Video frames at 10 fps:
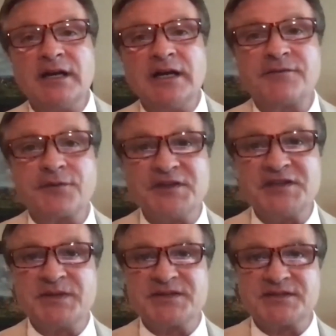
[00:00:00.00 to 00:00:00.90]
for these
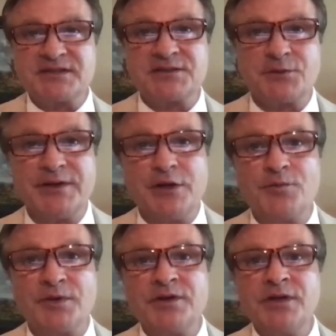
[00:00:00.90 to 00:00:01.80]
businesses to
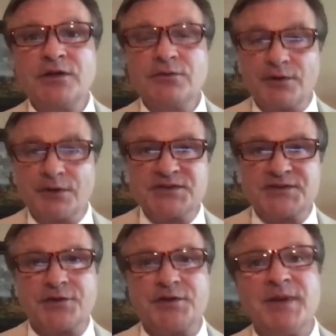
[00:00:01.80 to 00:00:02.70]
reopen who are
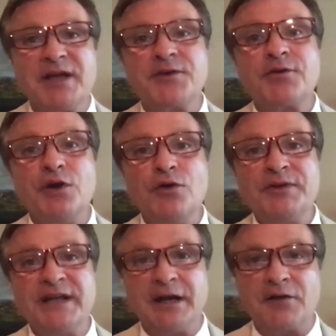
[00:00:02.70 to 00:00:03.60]
concerned about their own
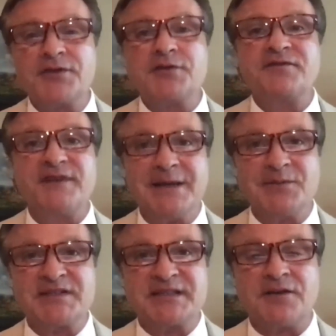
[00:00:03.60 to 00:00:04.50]
health, their
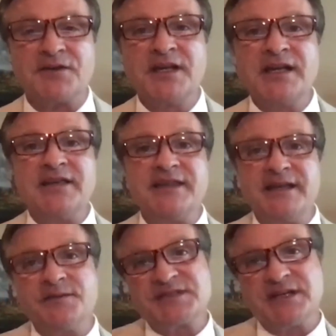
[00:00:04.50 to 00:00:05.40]
family's health, and they
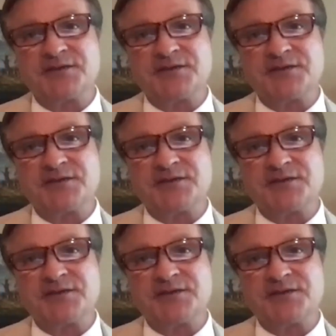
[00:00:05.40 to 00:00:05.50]
themselves are